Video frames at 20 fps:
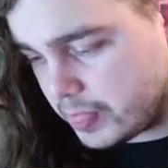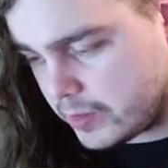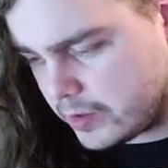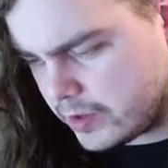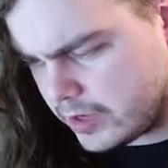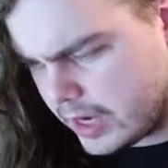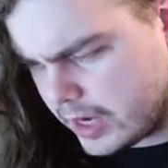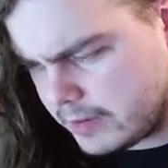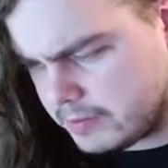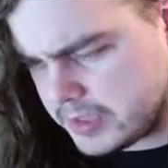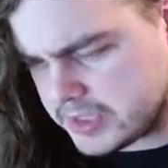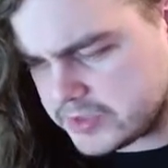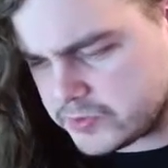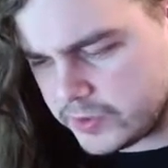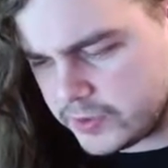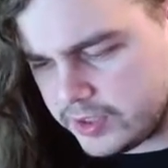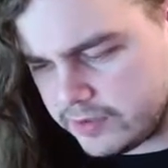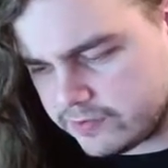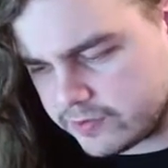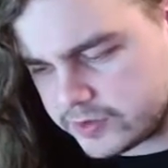It's
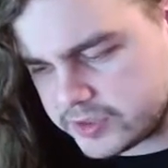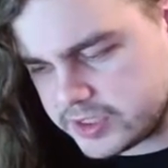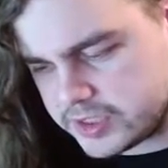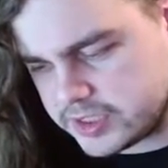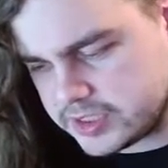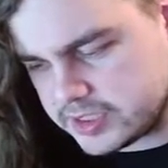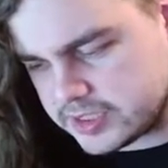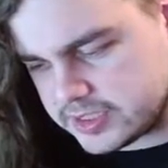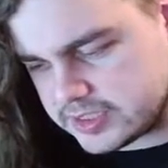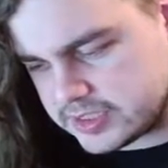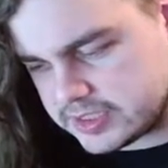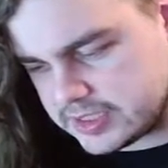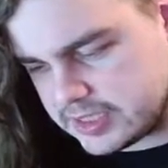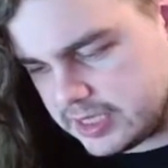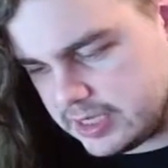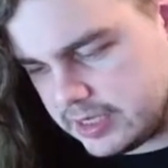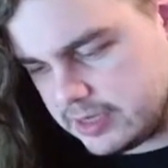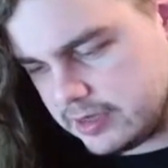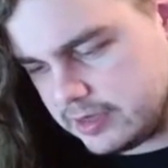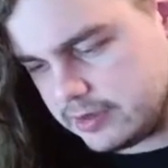really unfortunate to
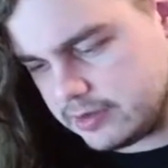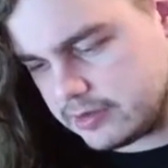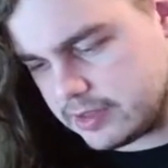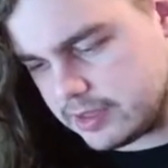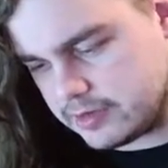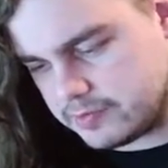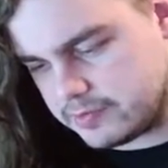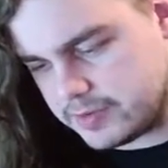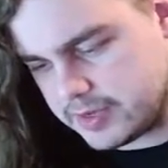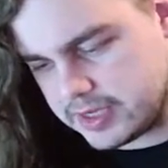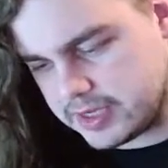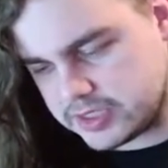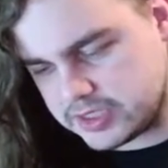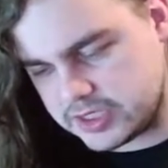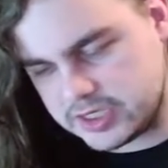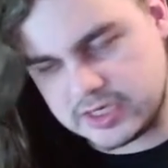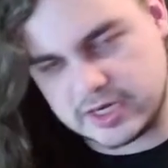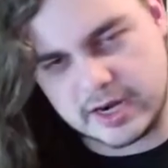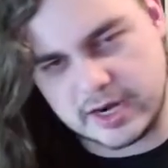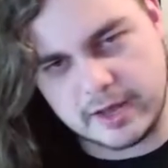see that PSG
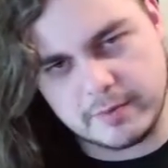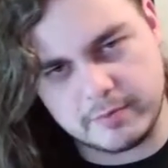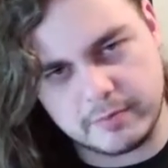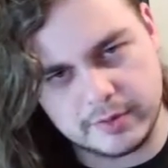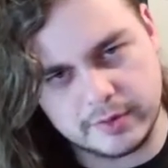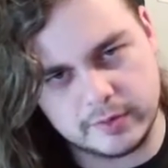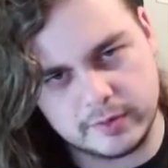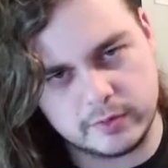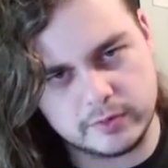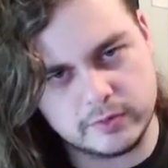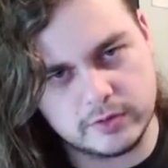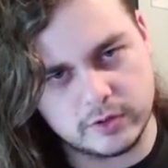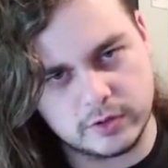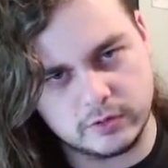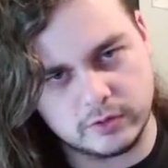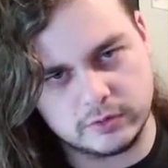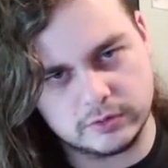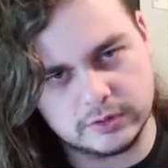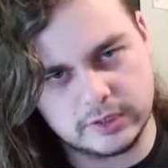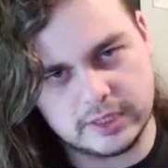did not balloon the
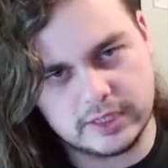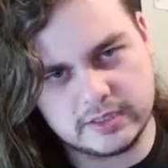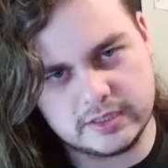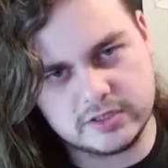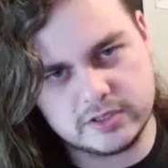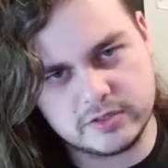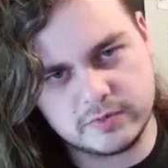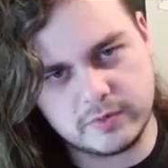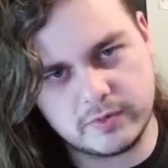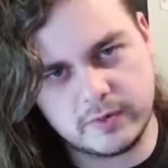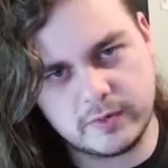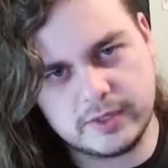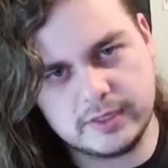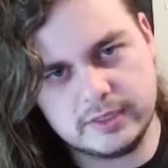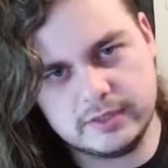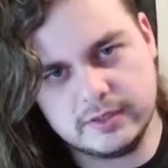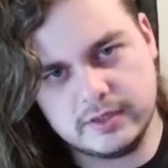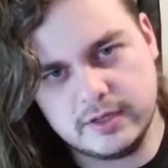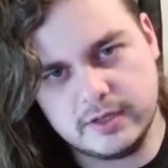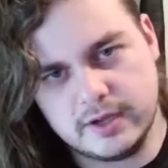gold lead super well.
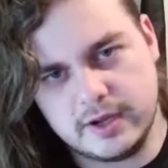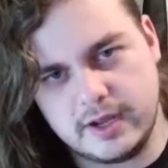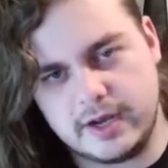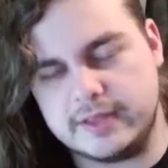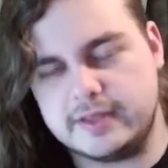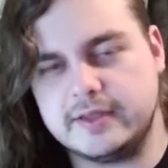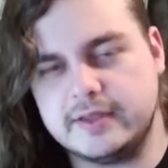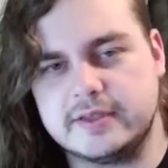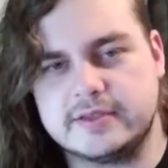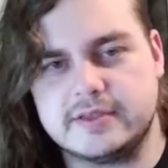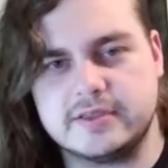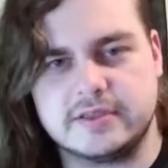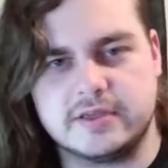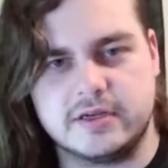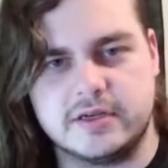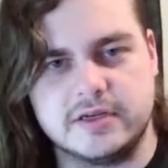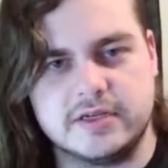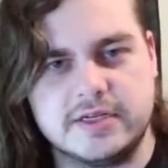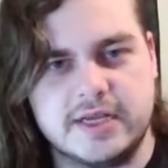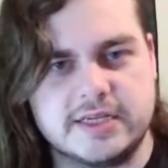And I think this is a
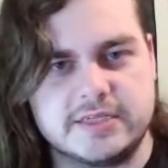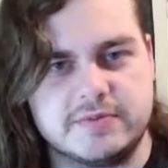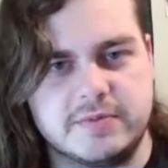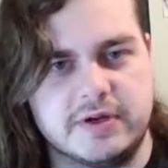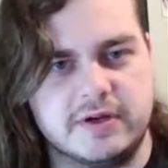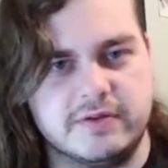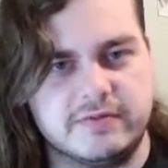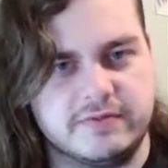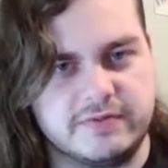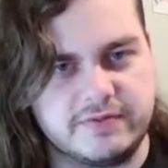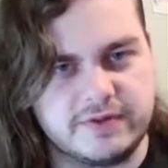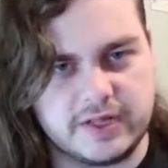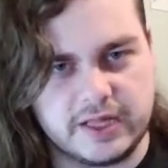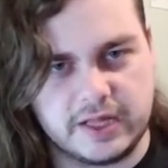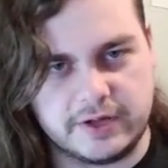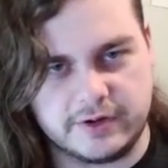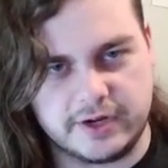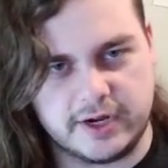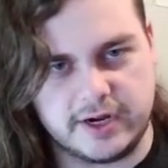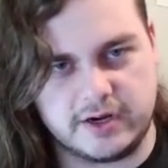testament of
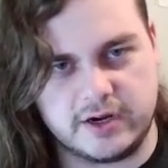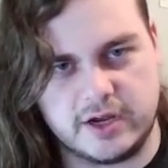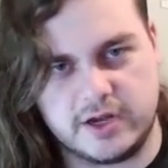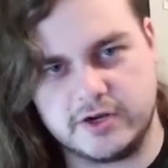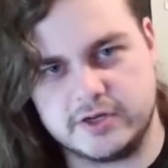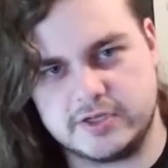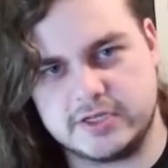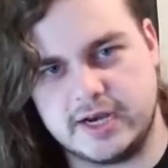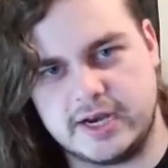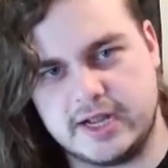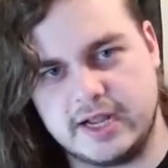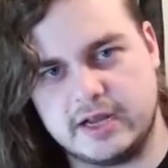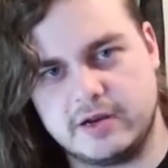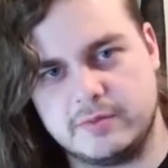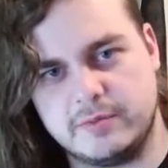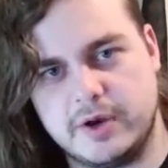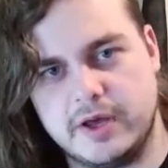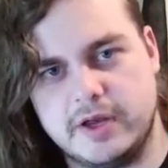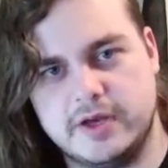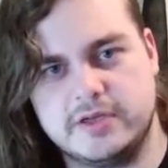Cloud9 understanding how to
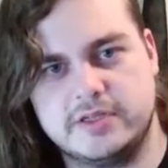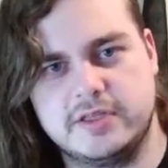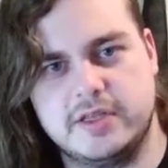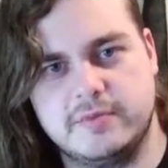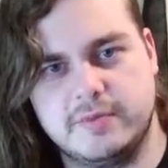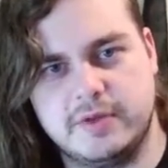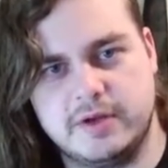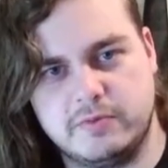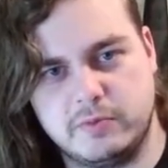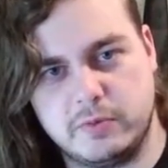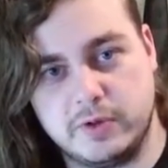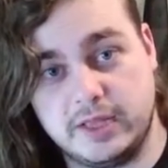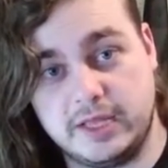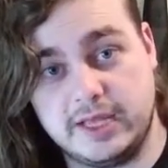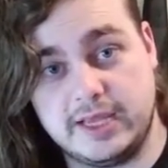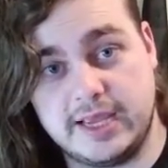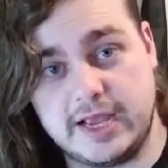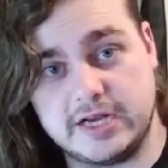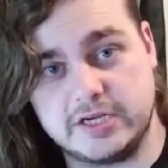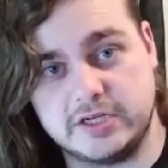punish them and really
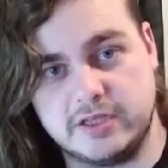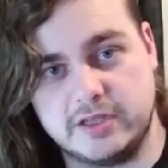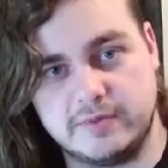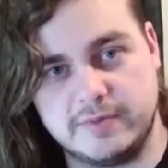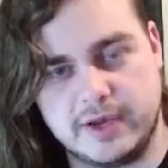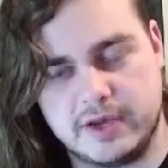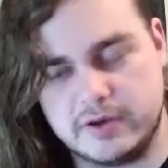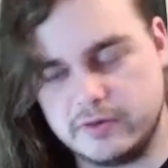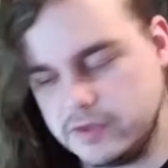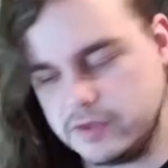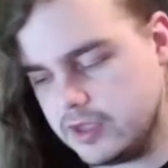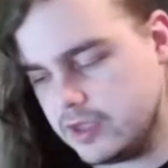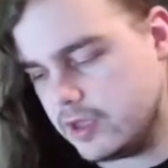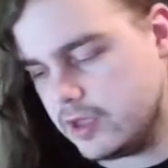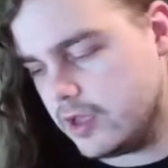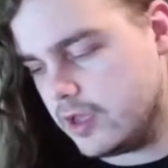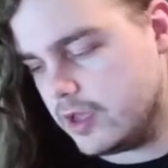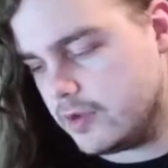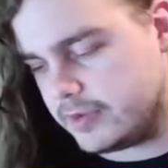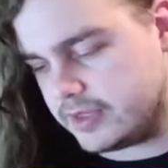catching them out.
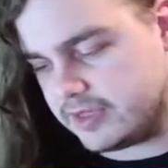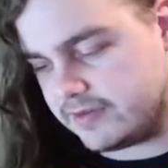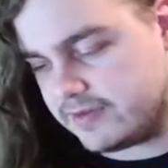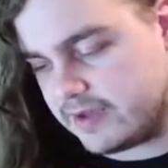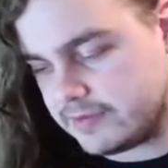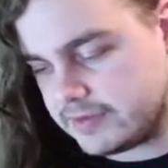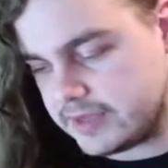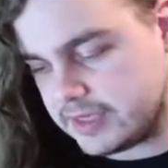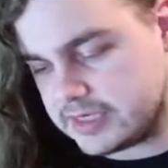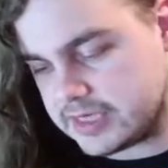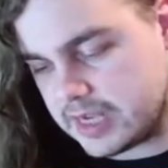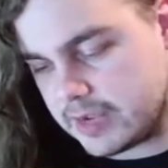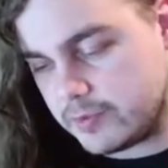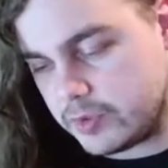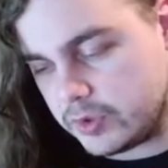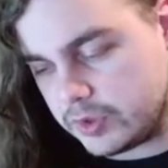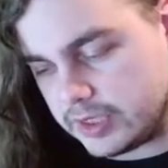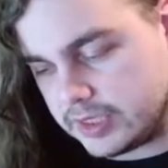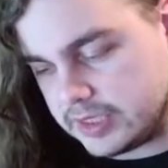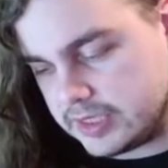But they've kept the tempo
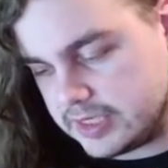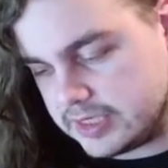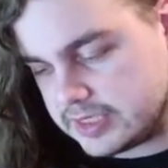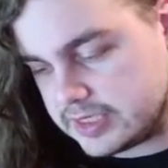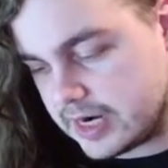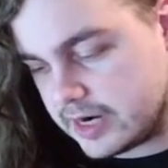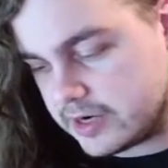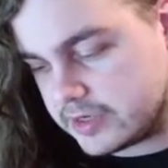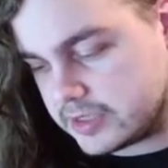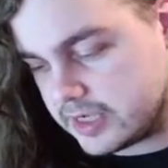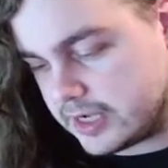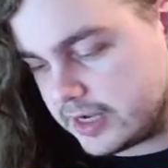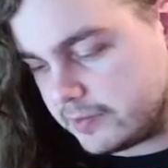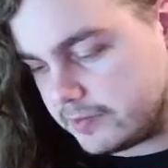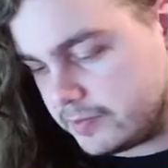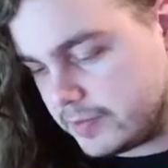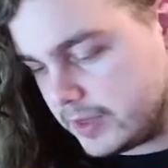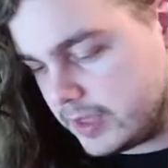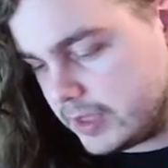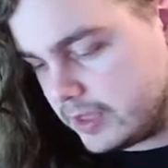lead the entire time.
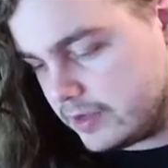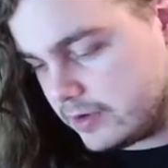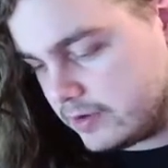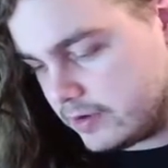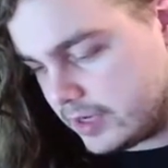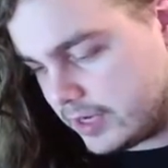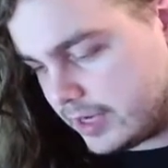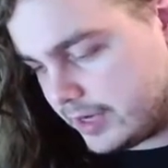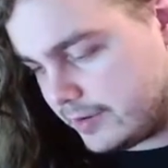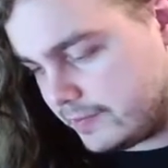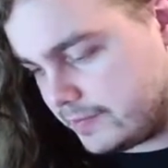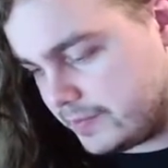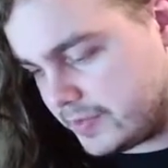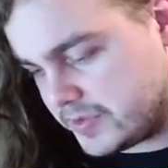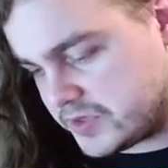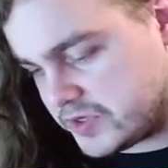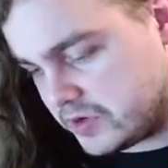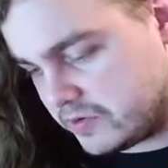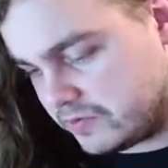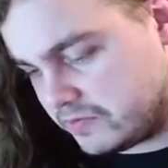
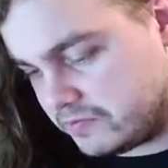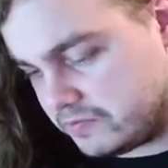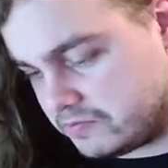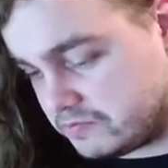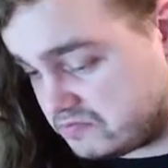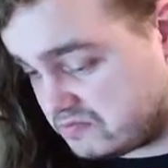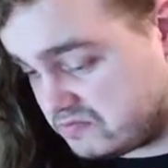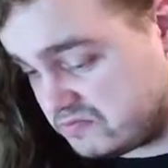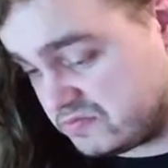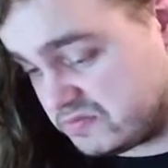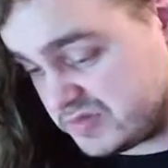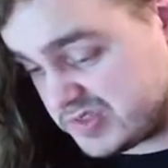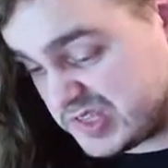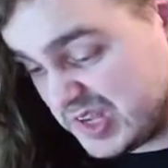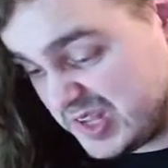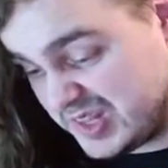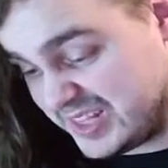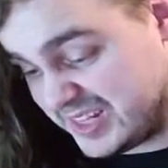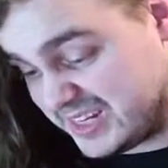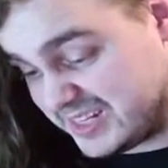So,
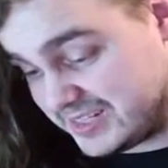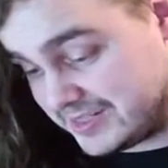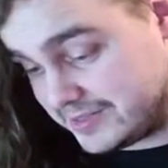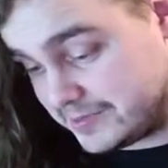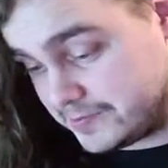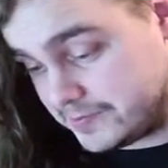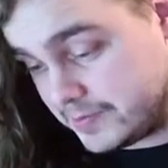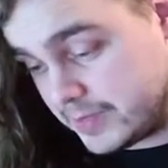solid on them.